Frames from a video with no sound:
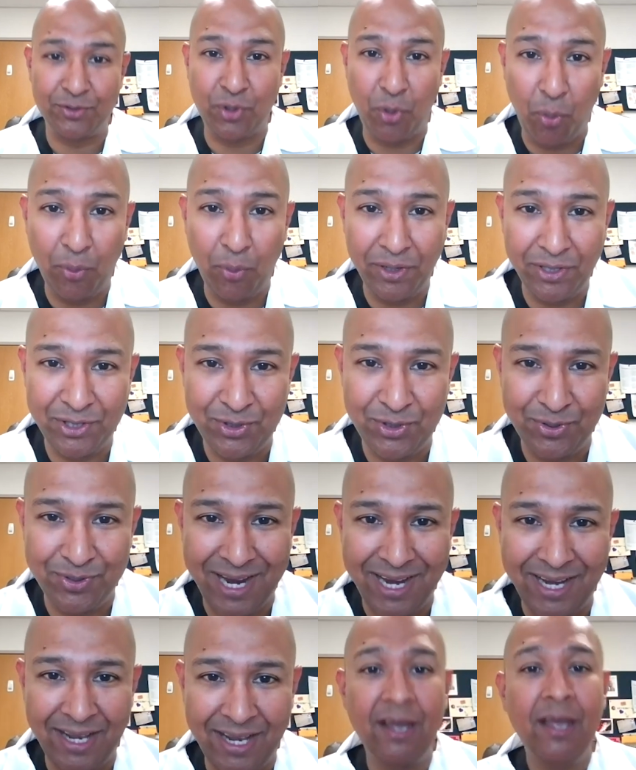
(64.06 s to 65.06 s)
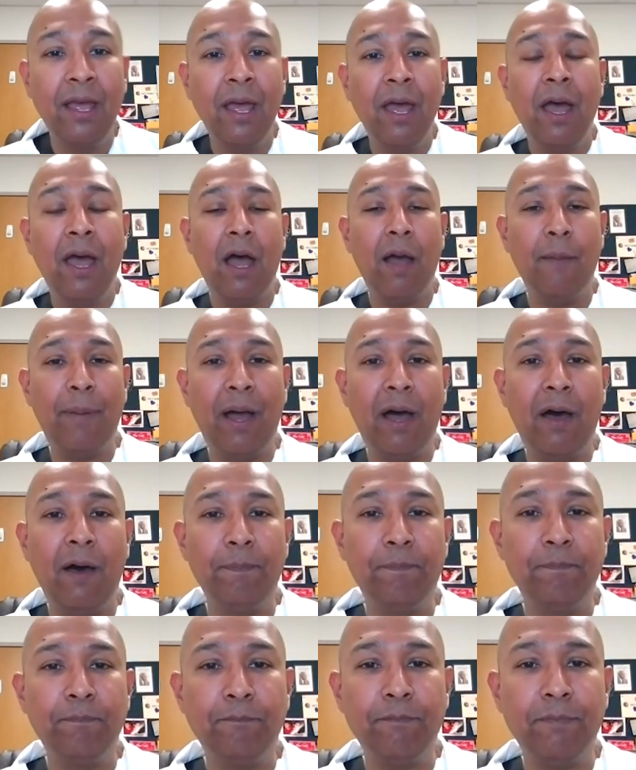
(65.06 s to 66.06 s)
there's always new data
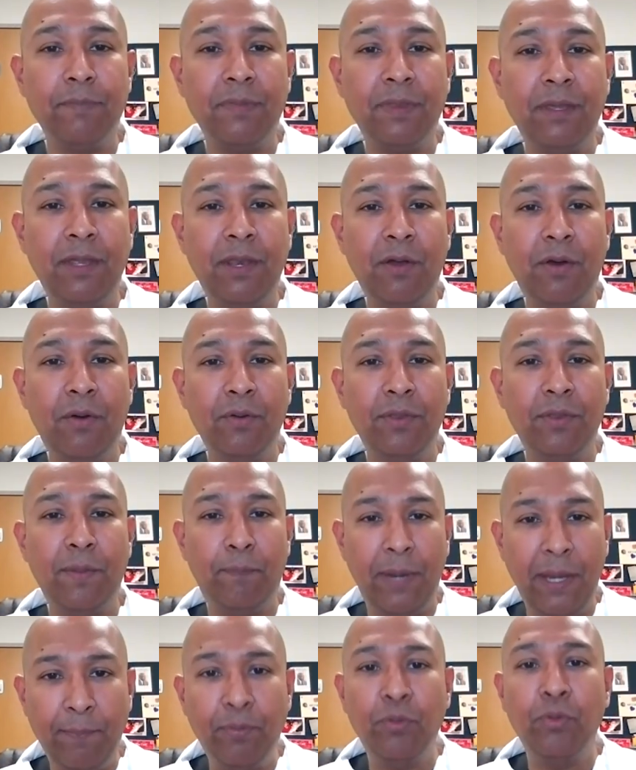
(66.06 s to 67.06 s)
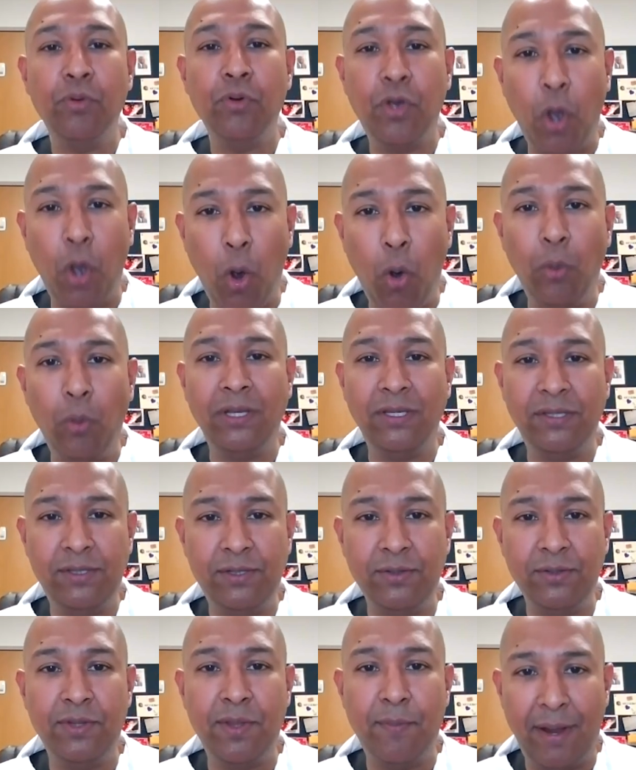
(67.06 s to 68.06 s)
about, the people who go
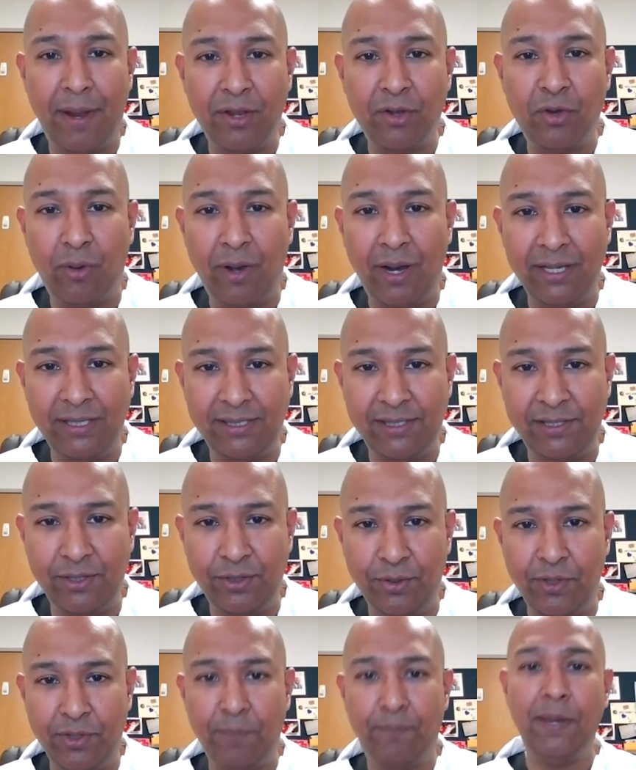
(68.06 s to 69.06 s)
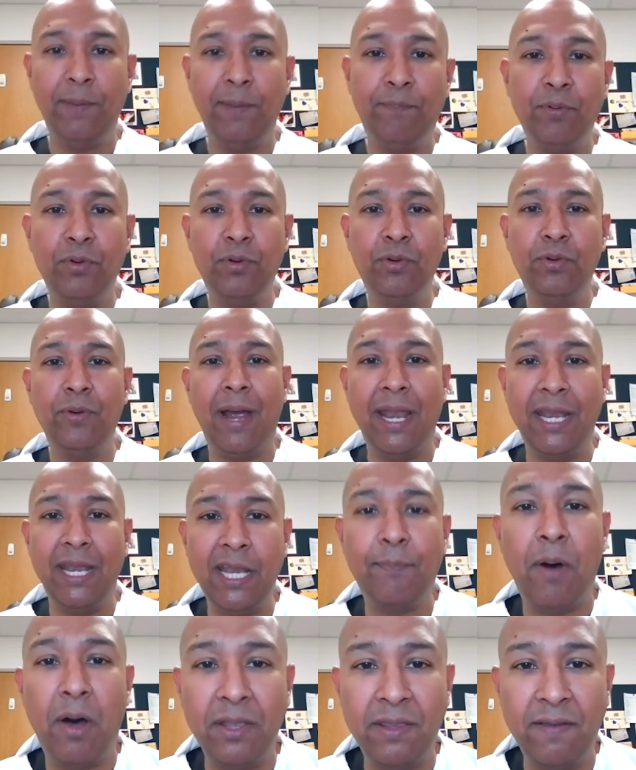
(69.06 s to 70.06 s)
into the medical ICU, the people who end
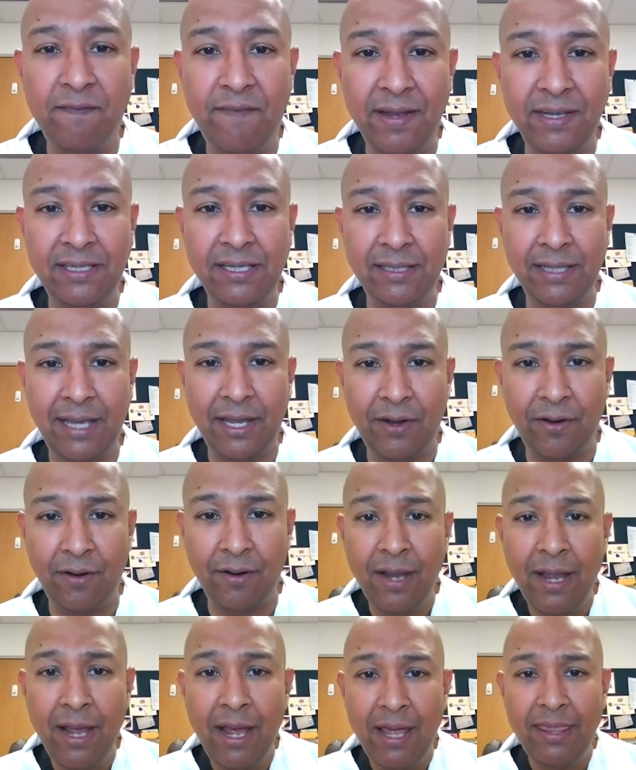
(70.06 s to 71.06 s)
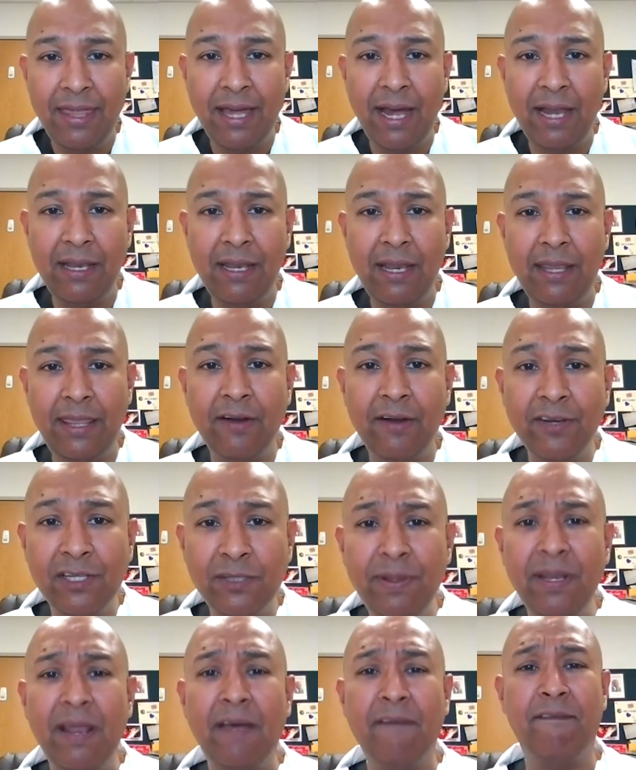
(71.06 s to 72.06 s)
up on the ventilator, that there has
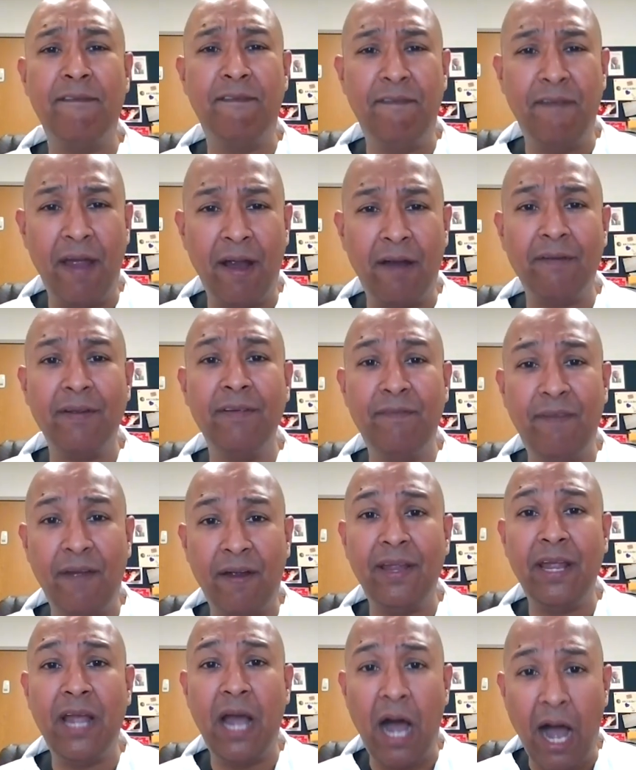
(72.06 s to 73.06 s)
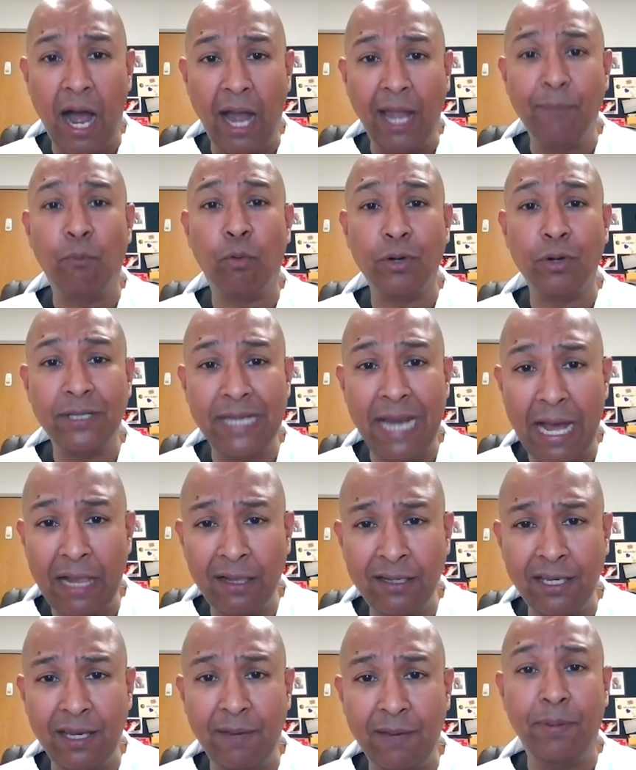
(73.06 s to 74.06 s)
been a very, very high
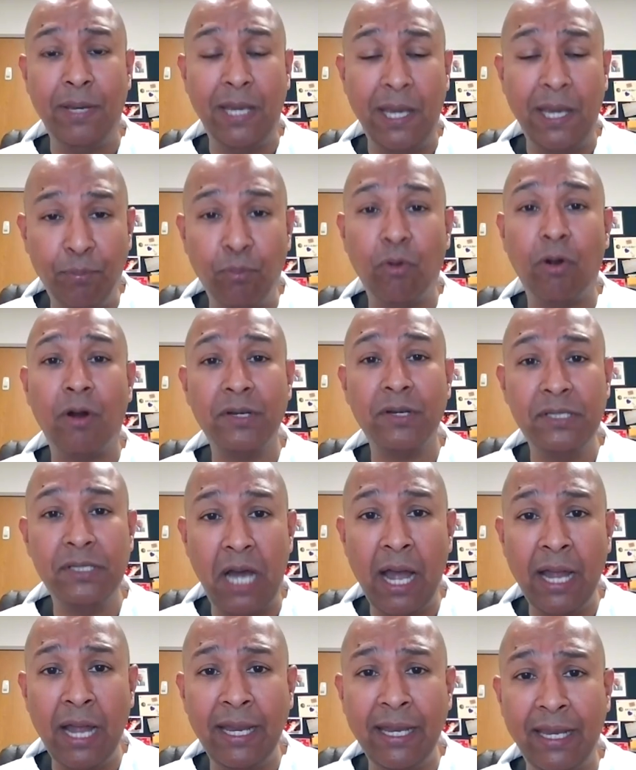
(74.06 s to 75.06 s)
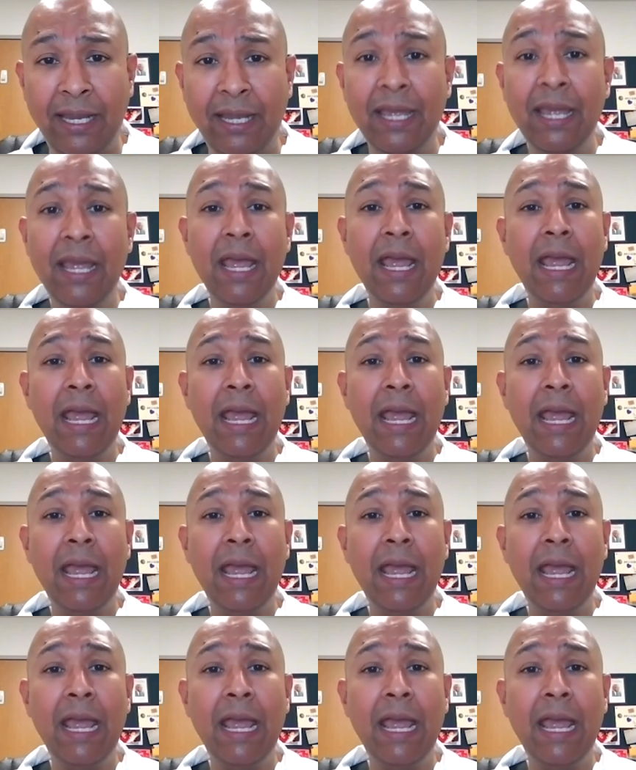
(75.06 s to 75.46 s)
mortality. People are dying.